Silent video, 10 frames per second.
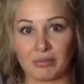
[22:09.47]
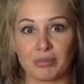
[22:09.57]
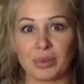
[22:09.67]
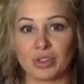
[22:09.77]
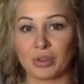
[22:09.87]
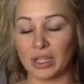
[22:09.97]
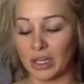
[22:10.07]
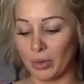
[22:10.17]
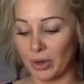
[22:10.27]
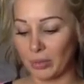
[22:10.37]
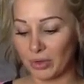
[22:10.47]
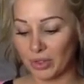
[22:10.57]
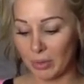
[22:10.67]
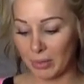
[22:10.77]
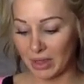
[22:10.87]
put you in like a weird mood.
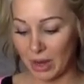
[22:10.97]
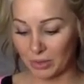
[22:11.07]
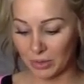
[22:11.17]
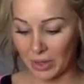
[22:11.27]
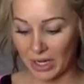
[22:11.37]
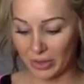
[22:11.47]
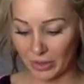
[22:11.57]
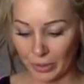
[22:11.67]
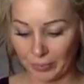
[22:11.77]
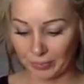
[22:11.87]
So maybe that was why. I don't know.